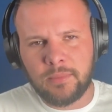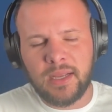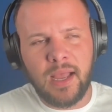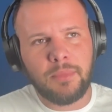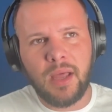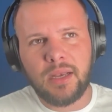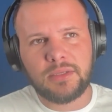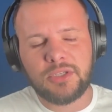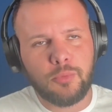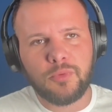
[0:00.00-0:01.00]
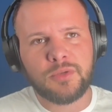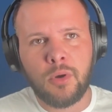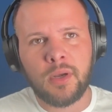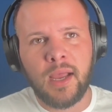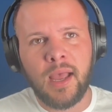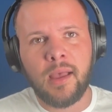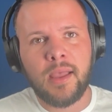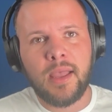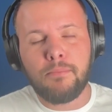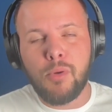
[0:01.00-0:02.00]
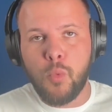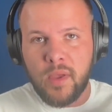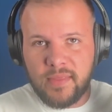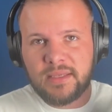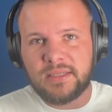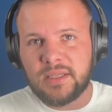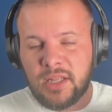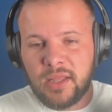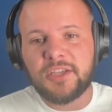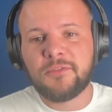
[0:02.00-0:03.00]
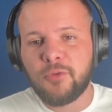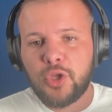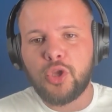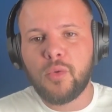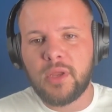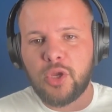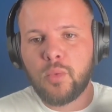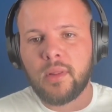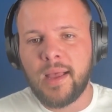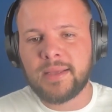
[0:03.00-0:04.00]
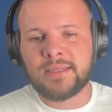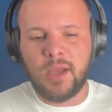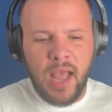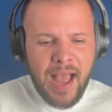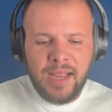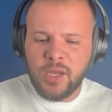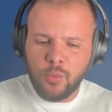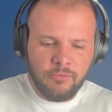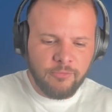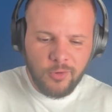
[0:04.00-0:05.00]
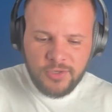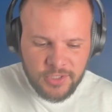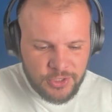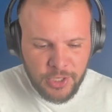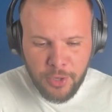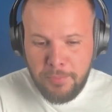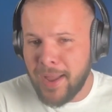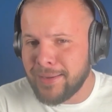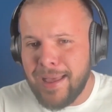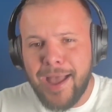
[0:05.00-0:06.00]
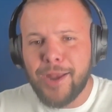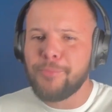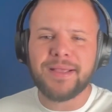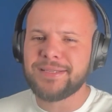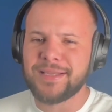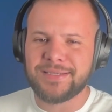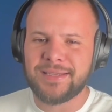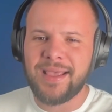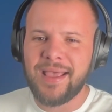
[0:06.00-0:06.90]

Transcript: Like, I'm not a super smart guy, but when this clicks for you and you realize I can reverse engineer my entire business,